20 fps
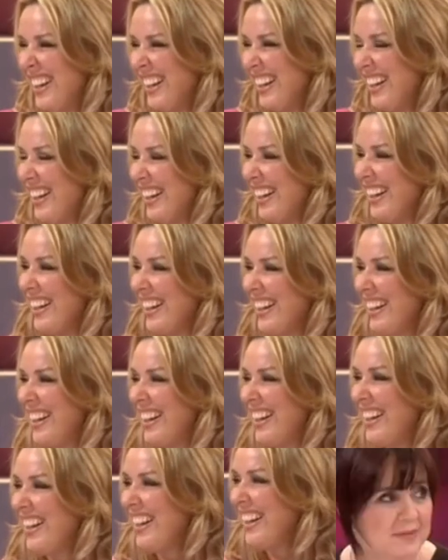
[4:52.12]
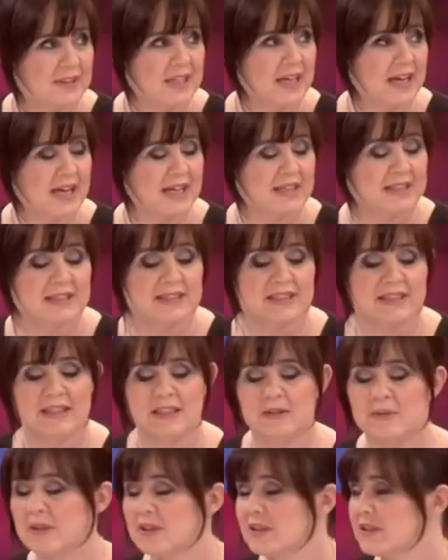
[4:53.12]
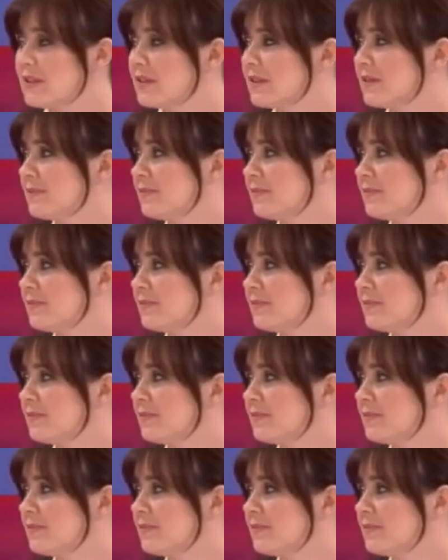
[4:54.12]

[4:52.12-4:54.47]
Yes, yes, he was.